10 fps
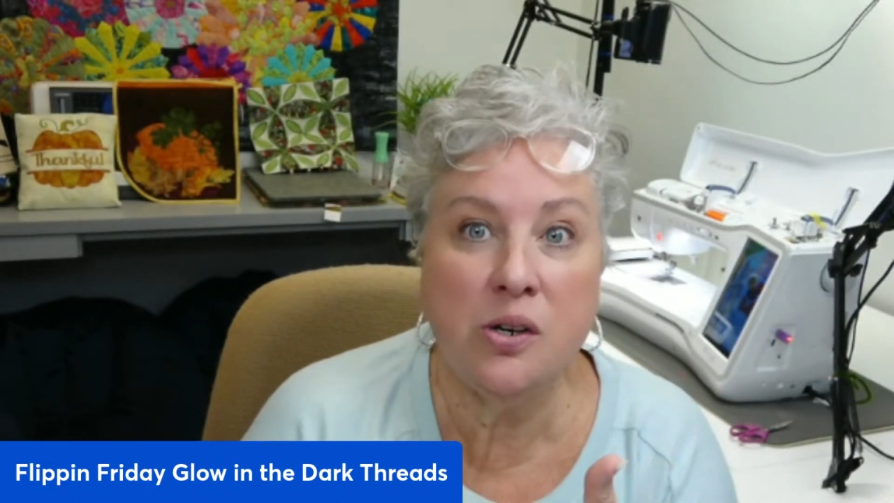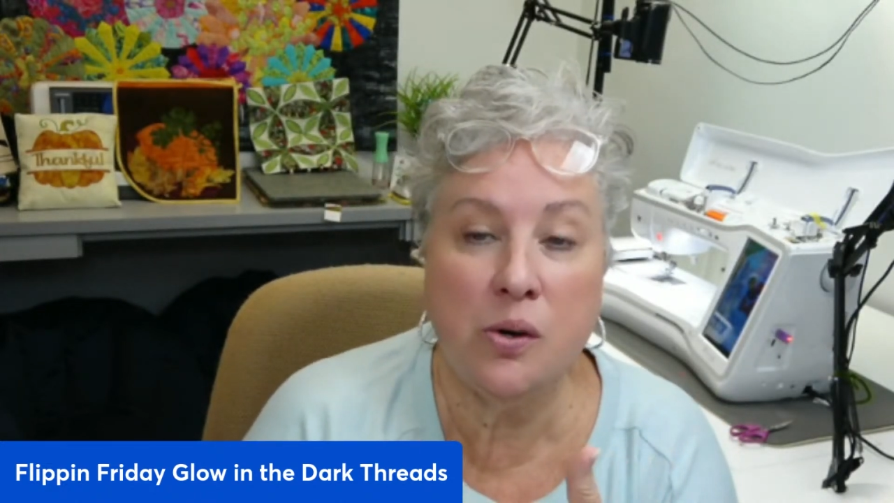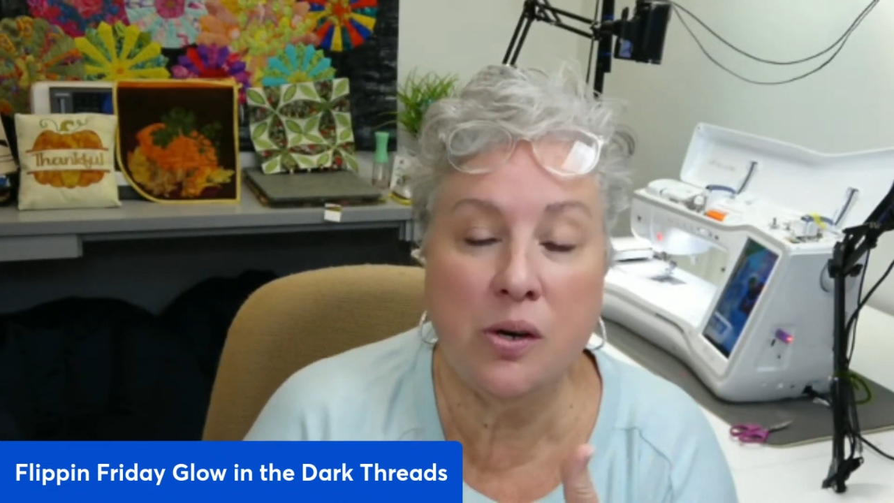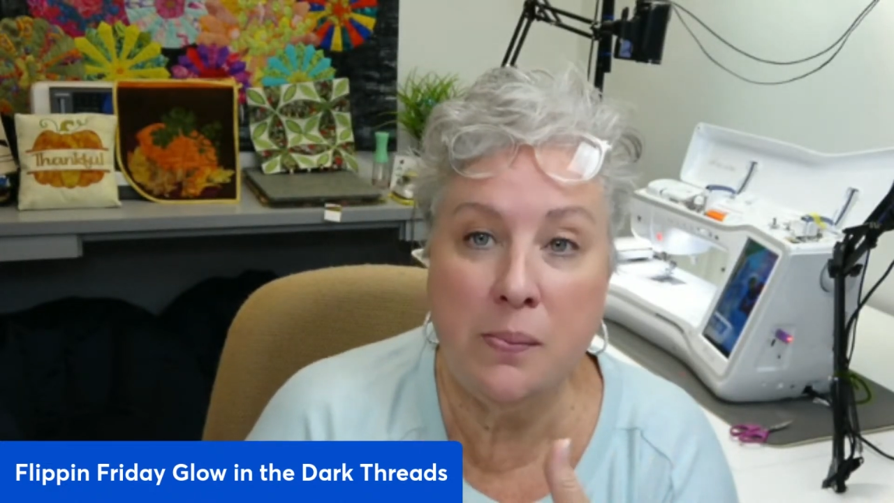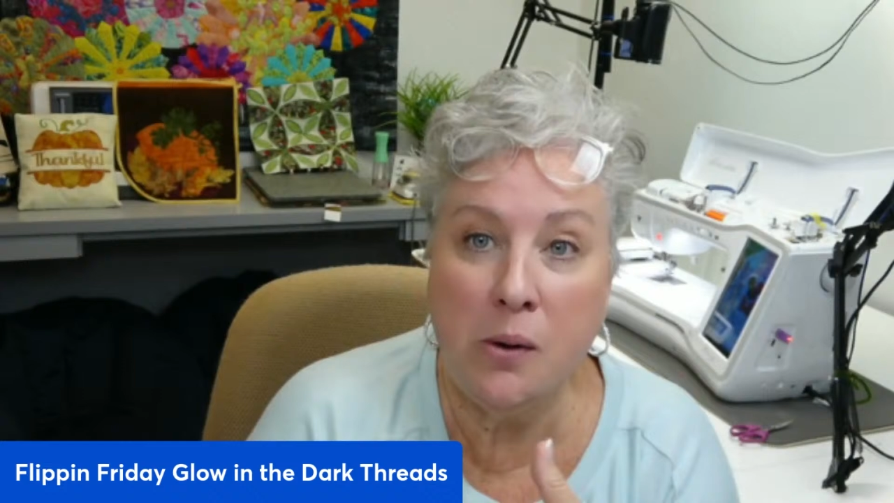
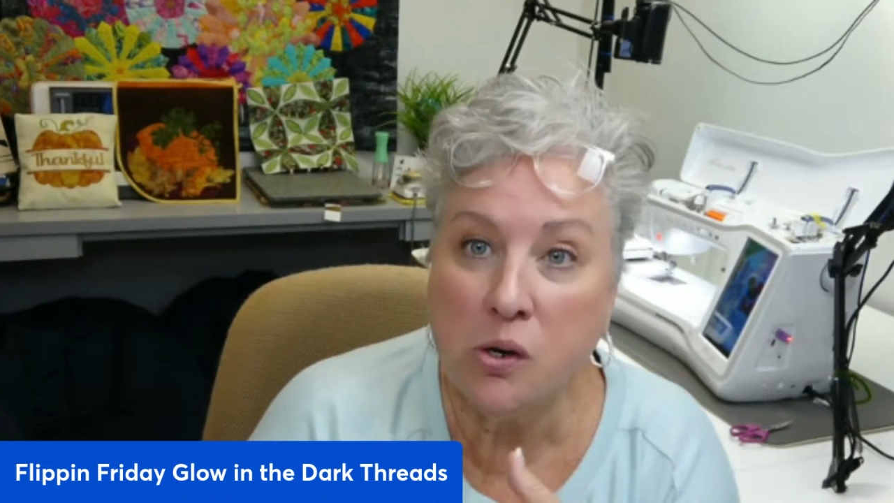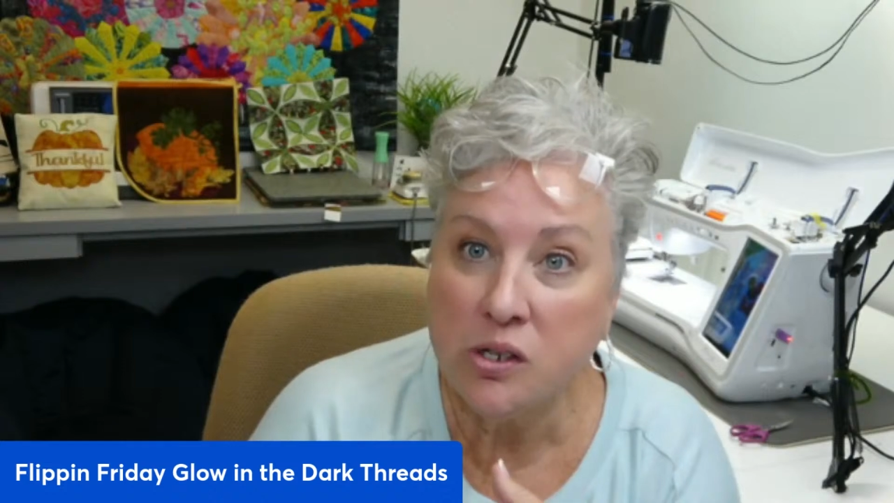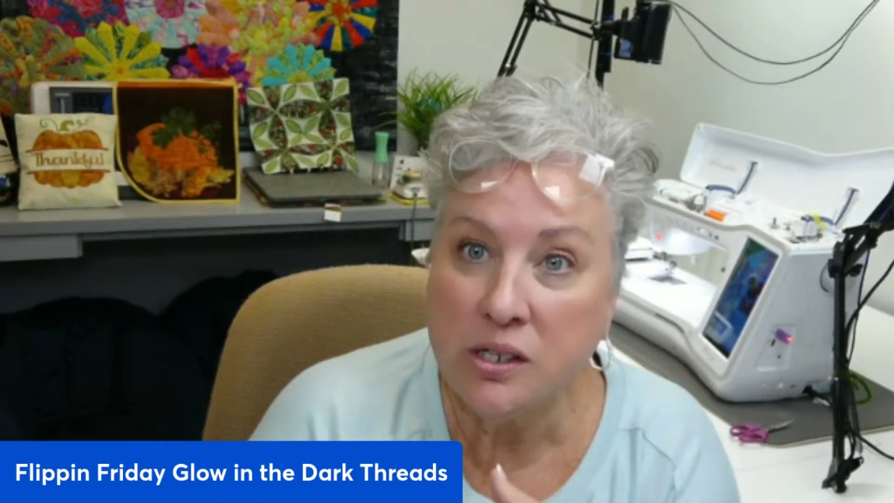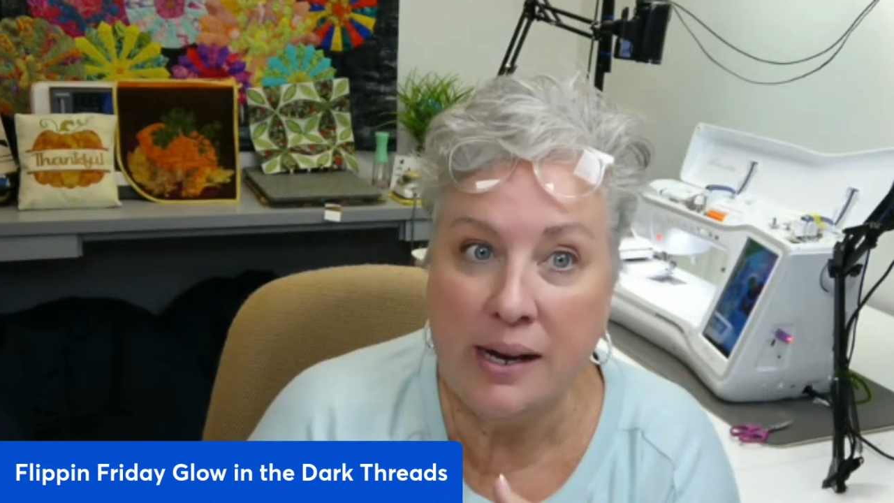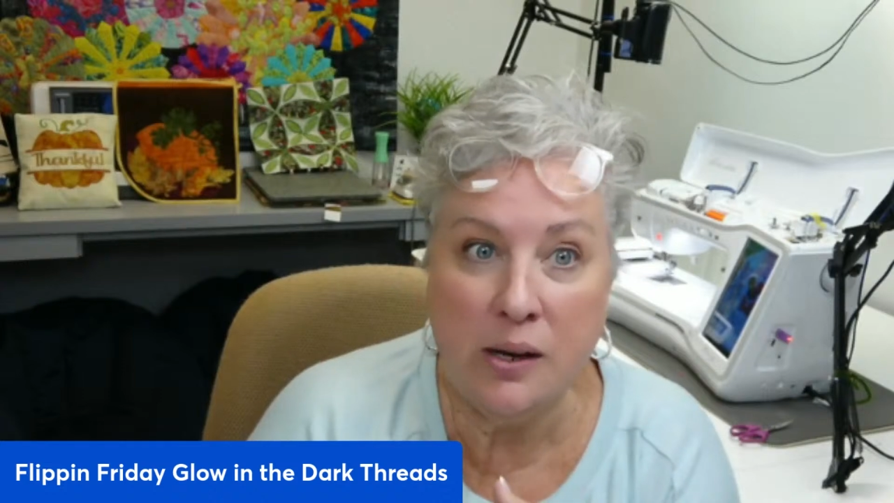or a
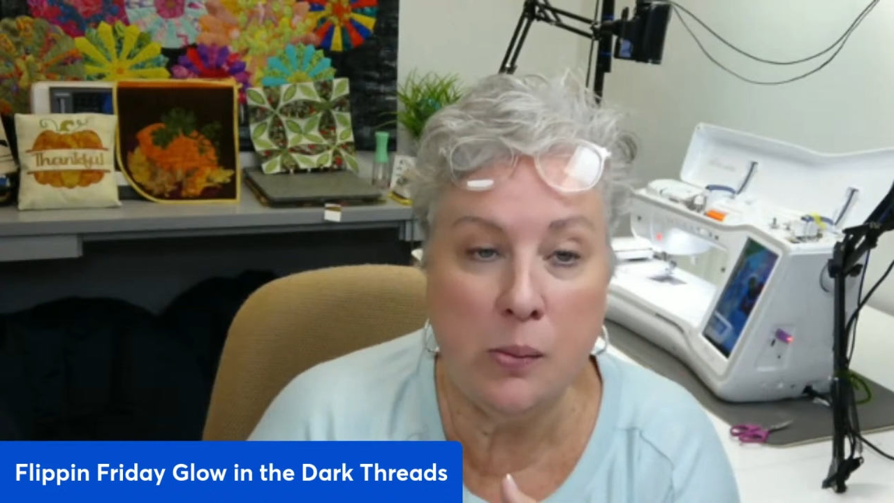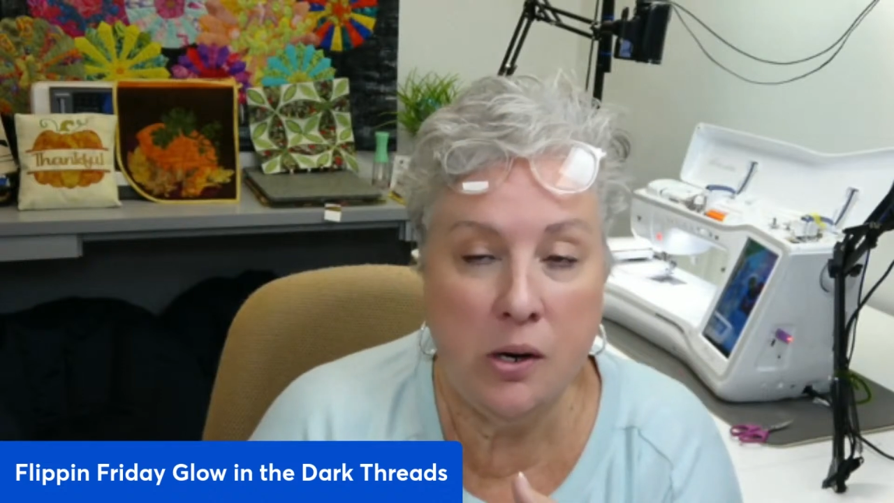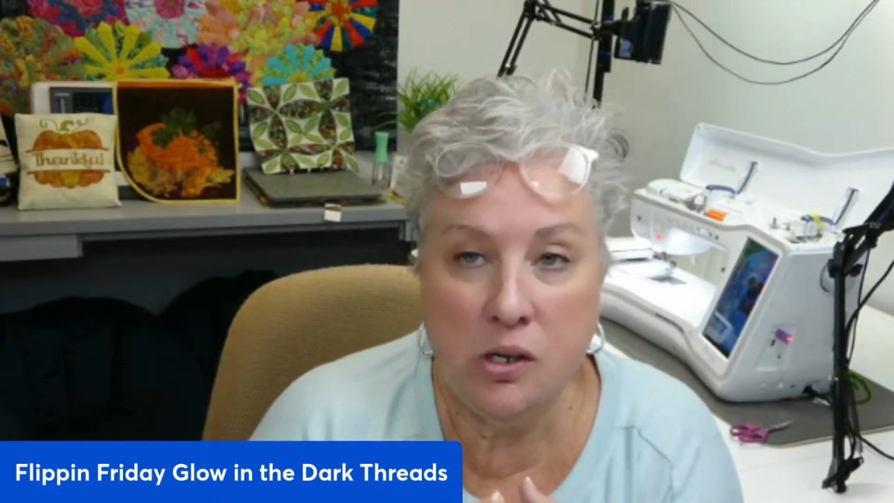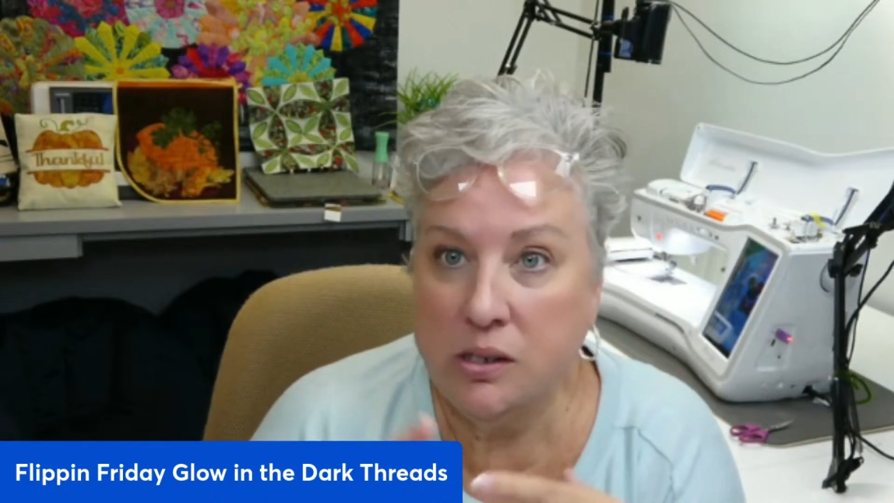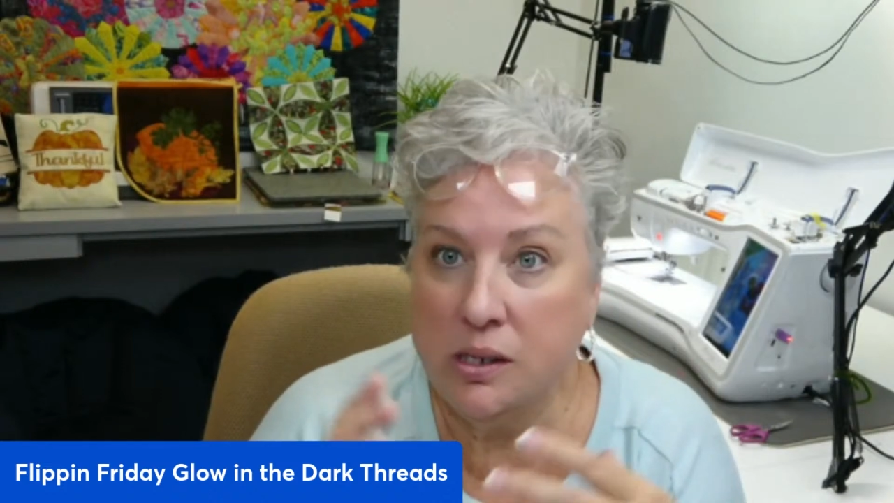motorcycle person,